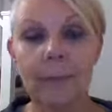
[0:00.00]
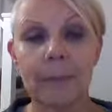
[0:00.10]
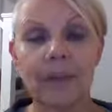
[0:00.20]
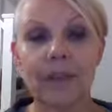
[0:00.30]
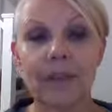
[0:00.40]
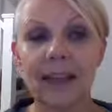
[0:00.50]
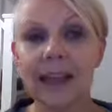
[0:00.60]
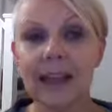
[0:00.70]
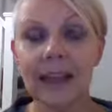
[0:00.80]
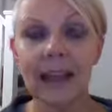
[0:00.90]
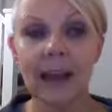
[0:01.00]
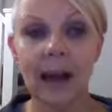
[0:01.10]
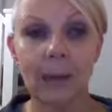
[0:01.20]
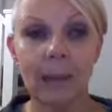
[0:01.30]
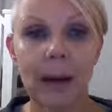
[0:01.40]
thinking
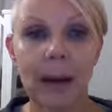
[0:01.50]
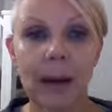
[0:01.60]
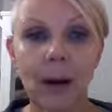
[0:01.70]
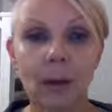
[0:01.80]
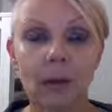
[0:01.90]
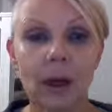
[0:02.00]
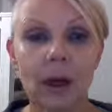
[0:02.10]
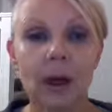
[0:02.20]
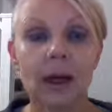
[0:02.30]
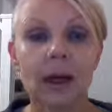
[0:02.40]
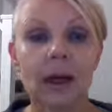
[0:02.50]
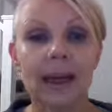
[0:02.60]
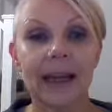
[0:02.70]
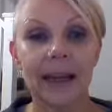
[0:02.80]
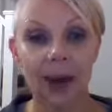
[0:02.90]
about
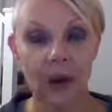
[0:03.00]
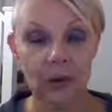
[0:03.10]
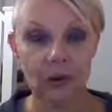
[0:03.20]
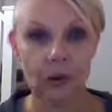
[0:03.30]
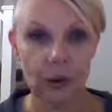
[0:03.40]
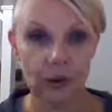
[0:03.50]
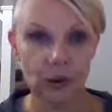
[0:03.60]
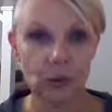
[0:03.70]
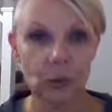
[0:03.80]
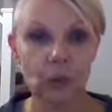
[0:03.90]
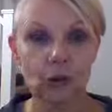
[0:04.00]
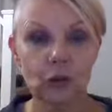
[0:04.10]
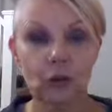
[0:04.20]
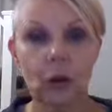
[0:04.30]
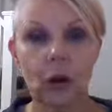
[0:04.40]
encouraging school
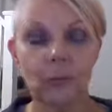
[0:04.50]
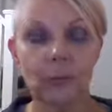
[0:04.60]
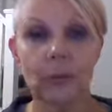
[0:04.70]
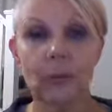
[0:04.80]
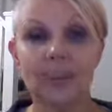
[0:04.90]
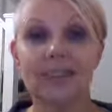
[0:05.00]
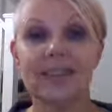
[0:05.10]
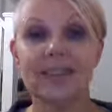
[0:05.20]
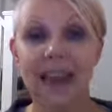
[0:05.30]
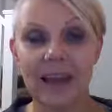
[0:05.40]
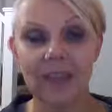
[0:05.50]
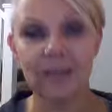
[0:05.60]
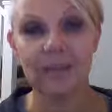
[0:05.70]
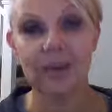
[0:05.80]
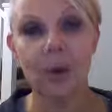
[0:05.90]
to offer them a
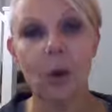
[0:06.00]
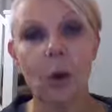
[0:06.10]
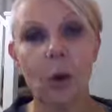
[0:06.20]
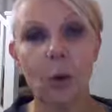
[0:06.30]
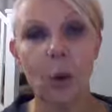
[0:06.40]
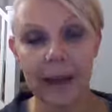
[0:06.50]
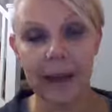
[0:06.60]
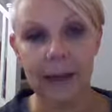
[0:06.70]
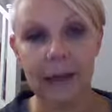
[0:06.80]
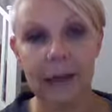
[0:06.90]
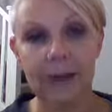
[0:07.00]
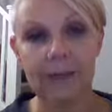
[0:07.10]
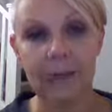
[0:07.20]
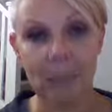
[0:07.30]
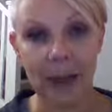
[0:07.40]
safe, quiet
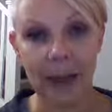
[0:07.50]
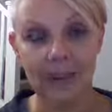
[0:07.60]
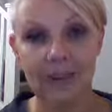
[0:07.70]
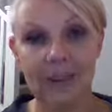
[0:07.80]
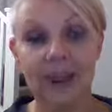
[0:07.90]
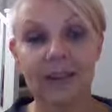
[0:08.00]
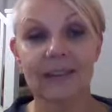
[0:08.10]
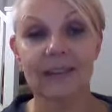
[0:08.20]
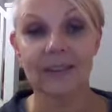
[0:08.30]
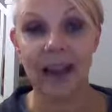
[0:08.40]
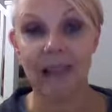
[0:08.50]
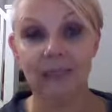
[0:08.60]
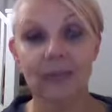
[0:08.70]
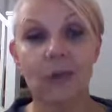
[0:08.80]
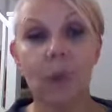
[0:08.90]
space and a
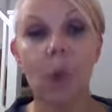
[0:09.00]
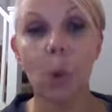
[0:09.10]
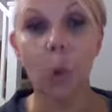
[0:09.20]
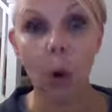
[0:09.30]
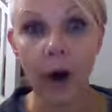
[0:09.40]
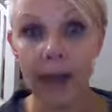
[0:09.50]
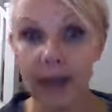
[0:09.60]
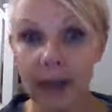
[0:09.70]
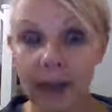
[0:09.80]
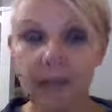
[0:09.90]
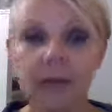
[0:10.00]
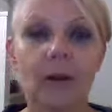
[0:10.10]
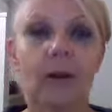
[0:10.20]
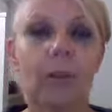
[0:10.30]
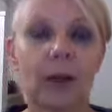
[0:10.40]
safe, quiet
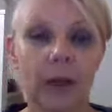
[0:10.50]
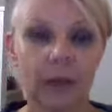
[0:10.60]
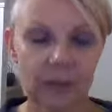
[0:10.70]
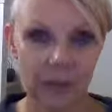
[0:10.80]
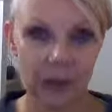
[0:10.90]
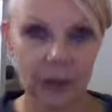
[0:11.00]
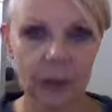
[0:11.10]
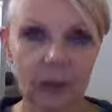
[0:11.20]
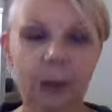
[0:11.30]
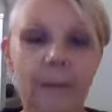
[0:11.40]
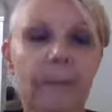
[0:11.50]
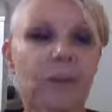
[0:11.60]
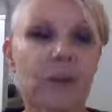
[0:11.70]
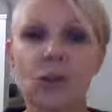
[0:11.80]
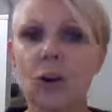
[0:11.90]
person.
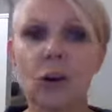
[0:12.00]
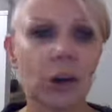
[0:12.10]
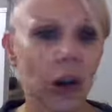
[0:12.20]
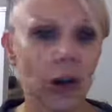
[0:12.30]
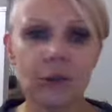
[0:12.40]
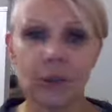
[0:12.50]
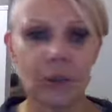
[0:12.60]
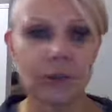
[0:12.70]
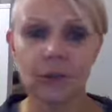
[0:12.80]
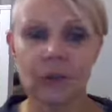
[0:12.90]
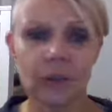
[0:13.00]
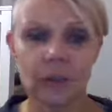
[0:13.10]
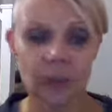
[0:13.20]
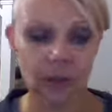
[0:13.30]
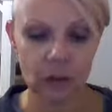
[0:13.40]
So not loads and loads of
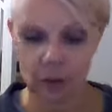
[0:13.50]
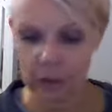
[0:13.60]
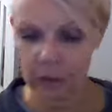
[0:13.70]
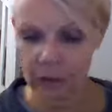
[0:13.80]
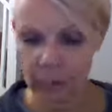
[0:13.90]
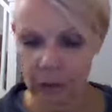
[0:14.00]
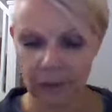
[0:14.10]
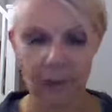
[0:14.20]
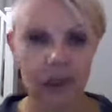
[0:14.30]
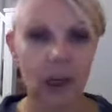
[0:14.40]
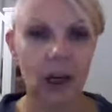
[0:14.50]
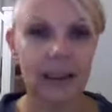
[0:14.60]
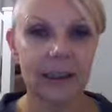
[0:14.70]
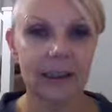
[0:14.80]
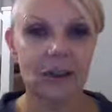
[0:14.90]
interventions. Somebody very
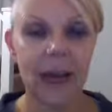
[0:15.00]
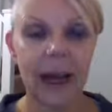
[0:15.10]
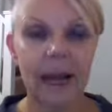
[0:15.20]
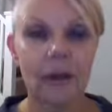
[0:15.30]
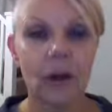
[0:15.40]
kindly shared